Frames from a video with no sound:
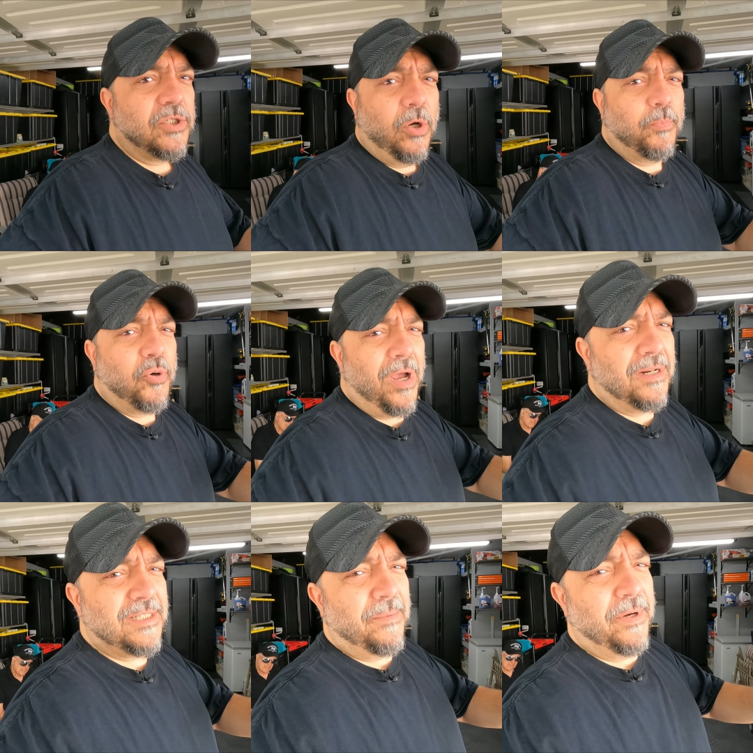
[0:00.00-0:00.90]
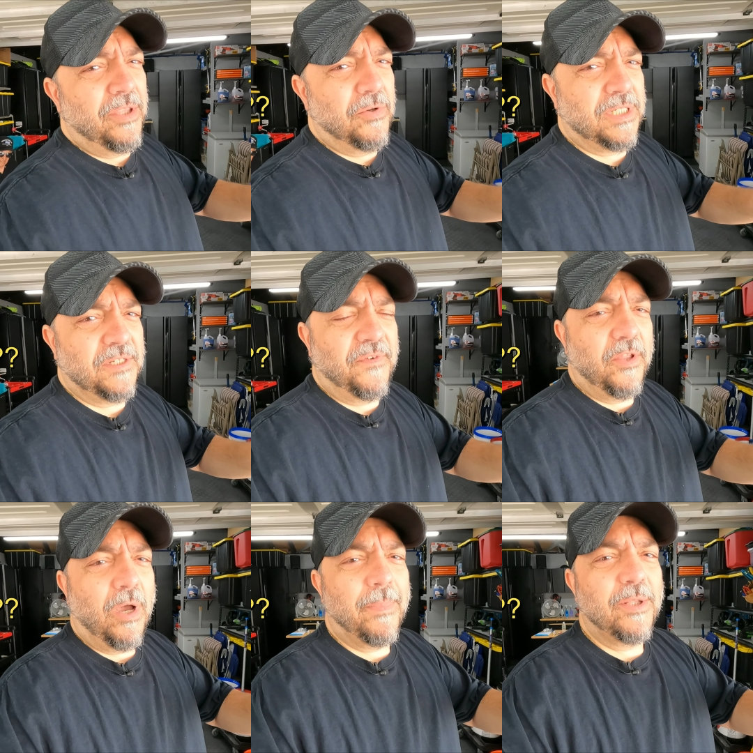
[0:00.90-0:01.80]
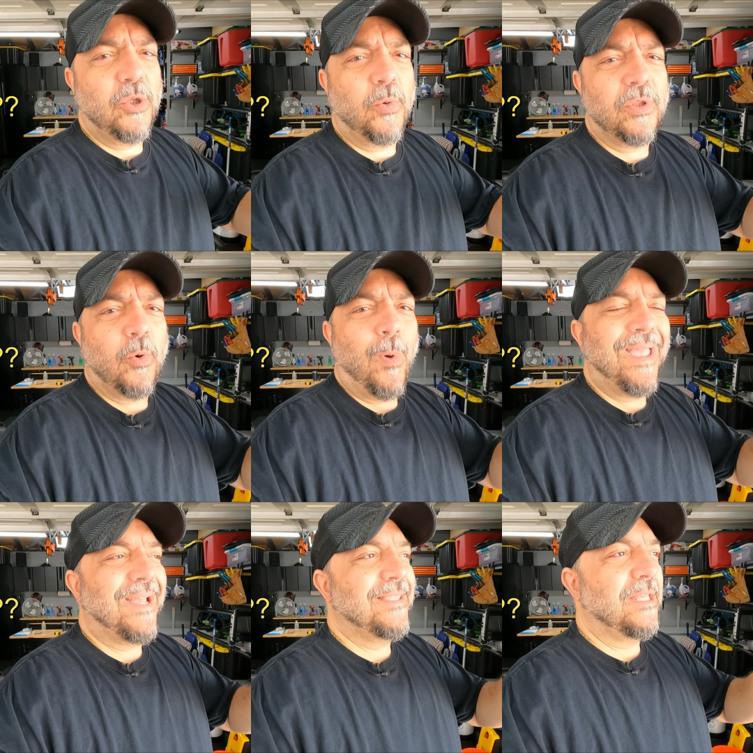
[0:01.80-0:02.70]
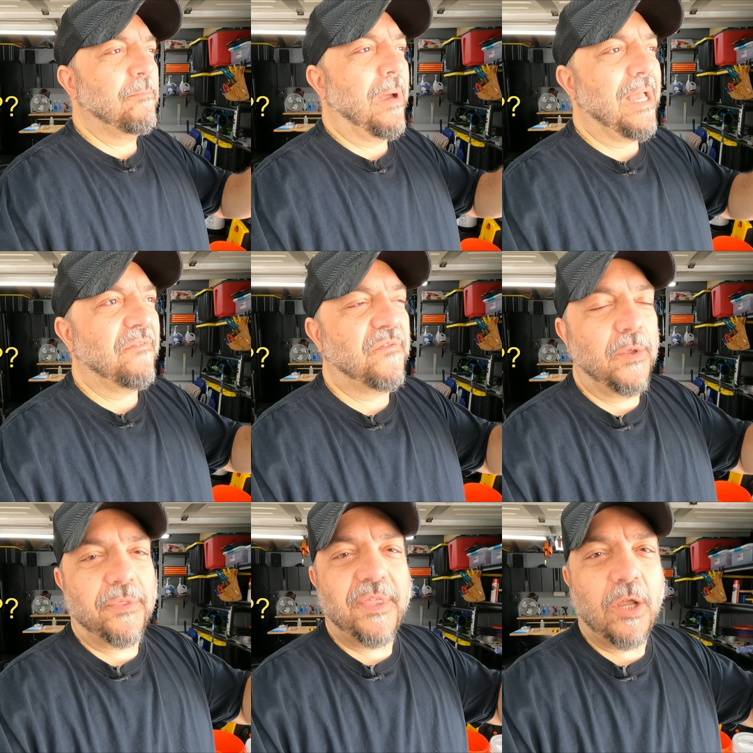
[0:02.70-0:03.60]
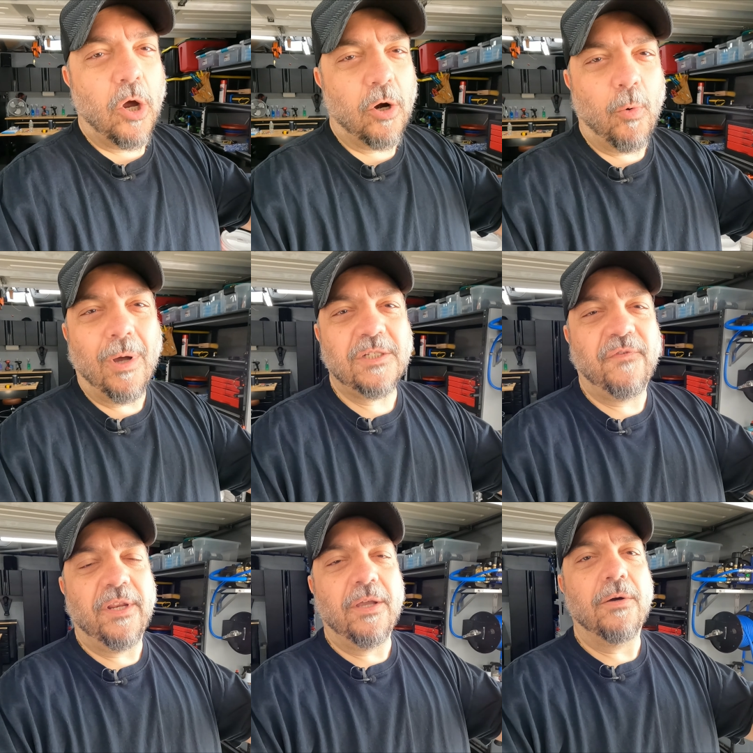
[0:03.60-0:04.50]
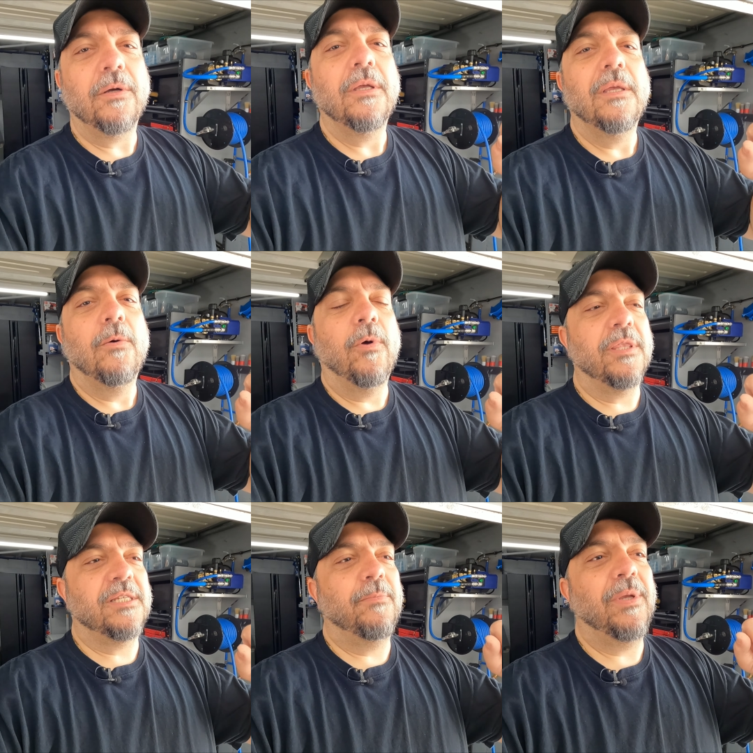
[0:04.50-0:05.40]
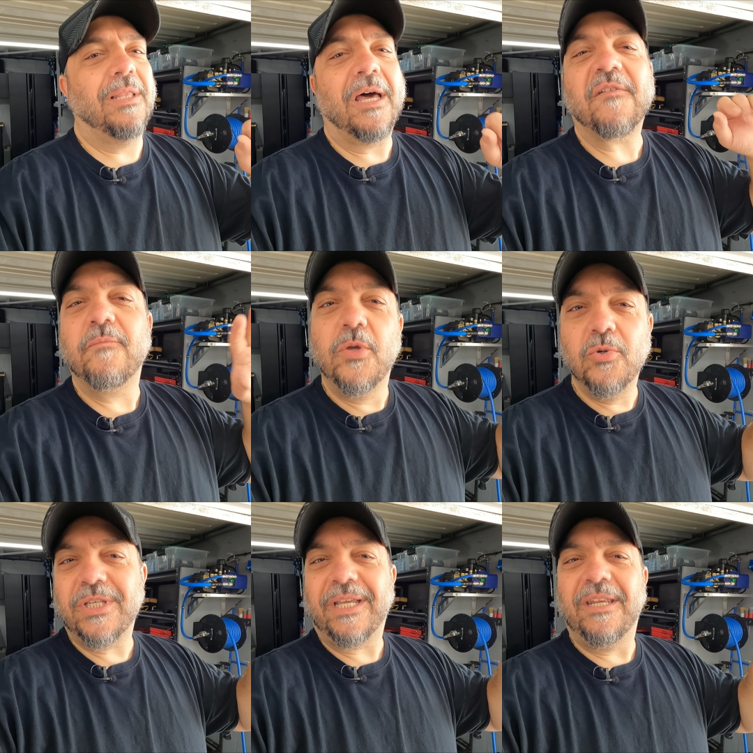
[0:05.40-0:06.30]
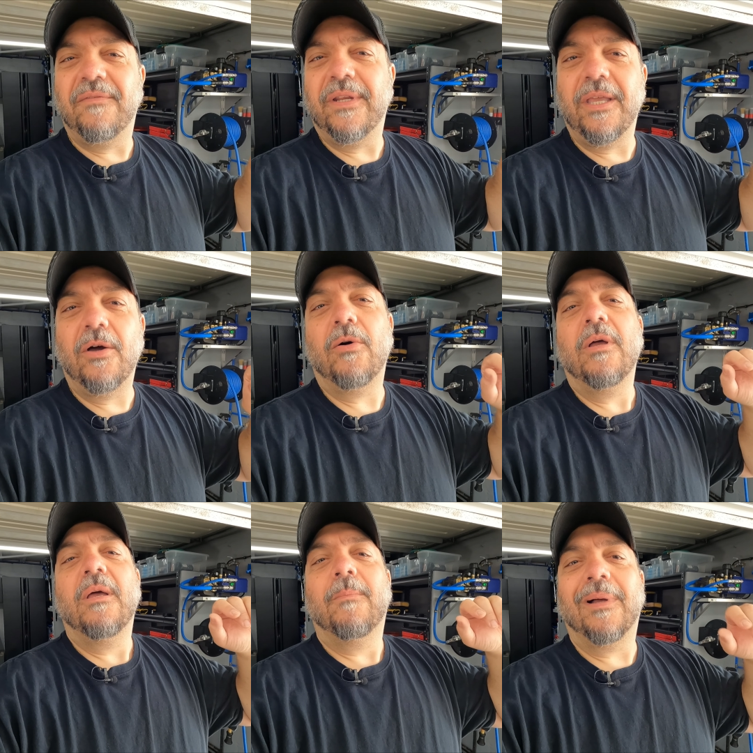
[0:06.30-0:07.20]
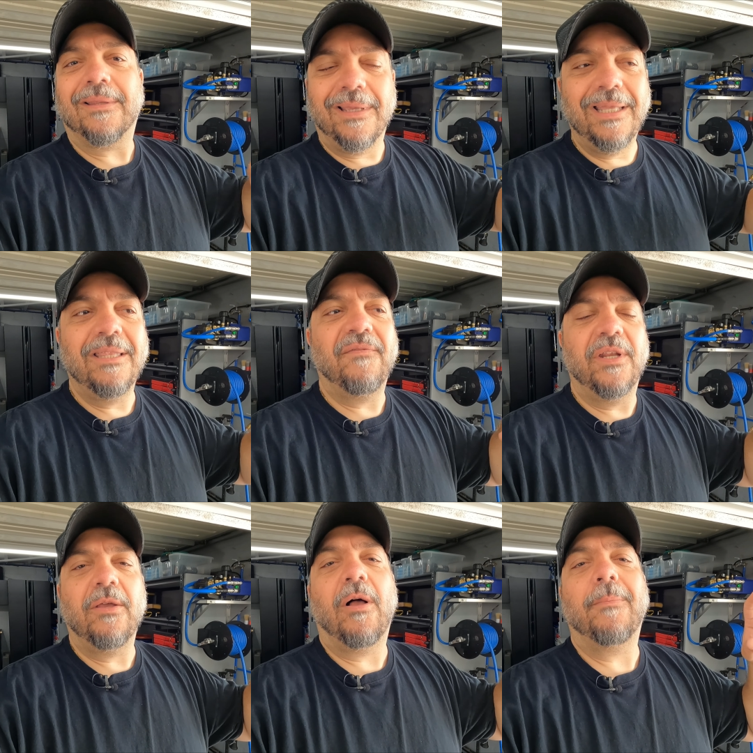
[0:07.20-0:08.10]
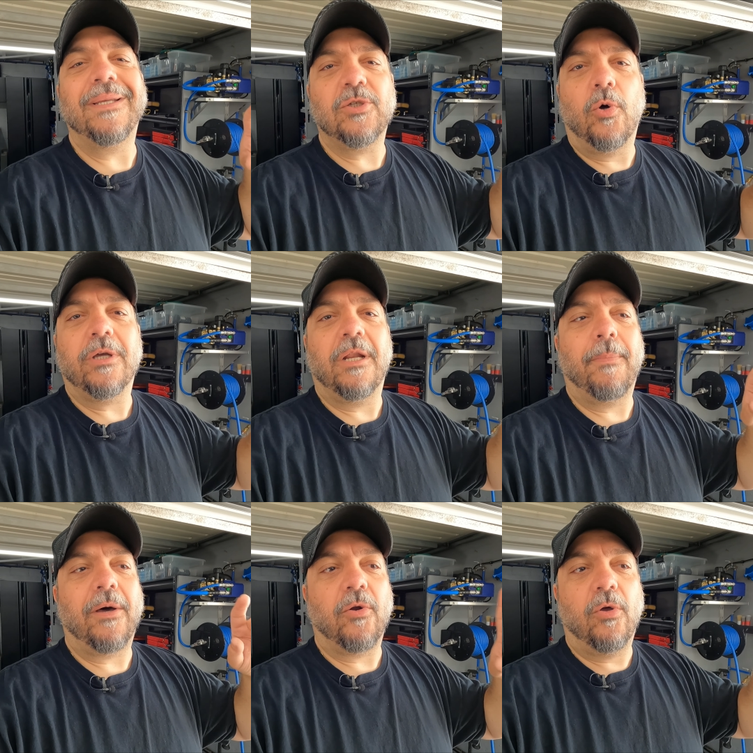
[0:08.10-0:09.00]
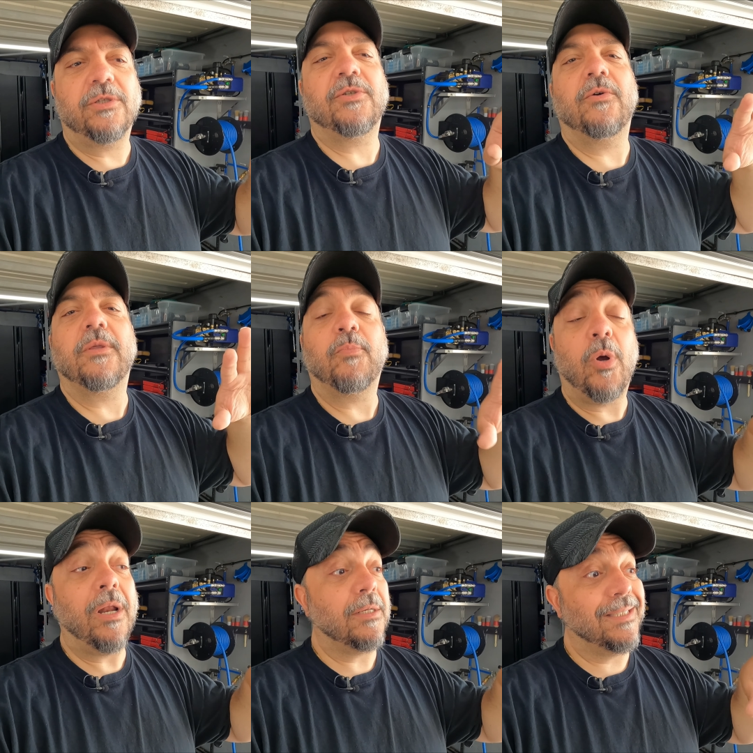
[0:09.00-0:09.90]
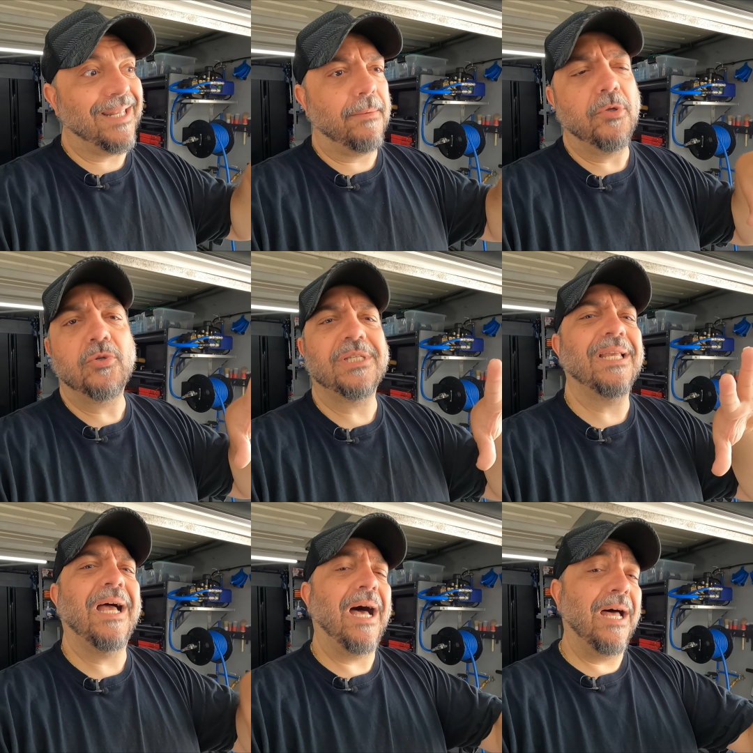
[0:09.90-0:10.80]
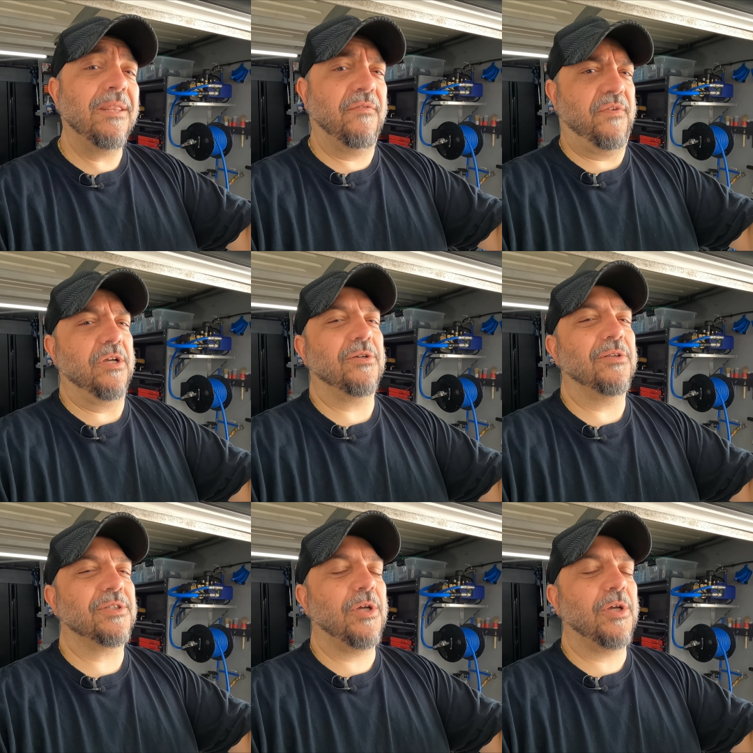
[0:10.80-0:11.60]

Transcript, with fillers: So products I'm gonna use in this video, I'm gonna do it the way I did my filthy car wash video, where there's gonna be a lot of music in the video, but in the video, I'll be talking about also the products that I'm using on the vehicle.